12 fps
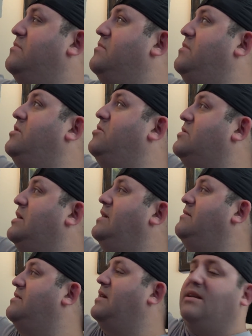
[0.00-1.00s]
you know,
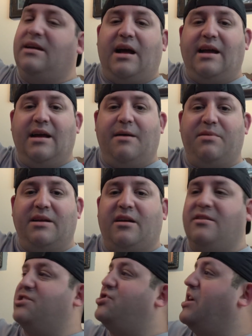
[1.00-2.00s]
kind of high up, like
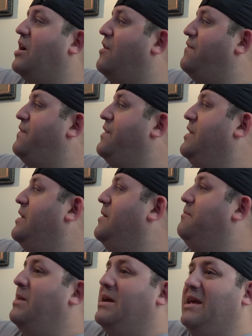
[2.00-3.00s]
on a shelf,
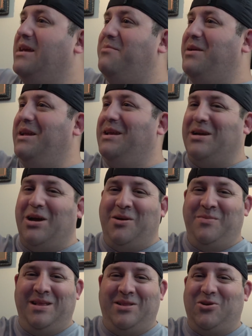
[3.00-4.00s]
Mickey and Minnie
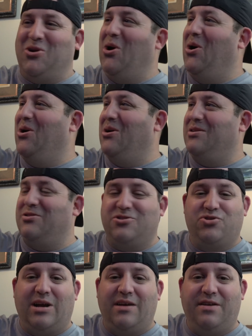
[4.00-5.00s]
come in their car, and they're
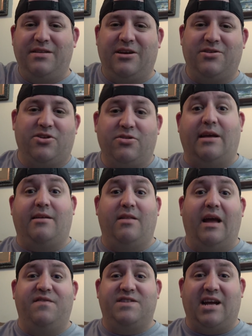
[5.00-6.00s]
driving there, and they're like
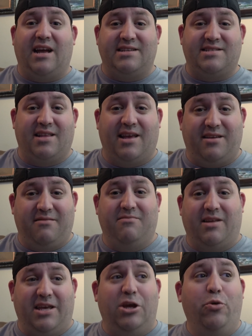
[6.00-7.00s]
life size,
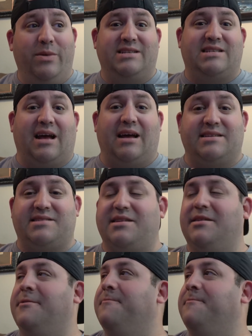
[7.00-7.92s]
like human sized.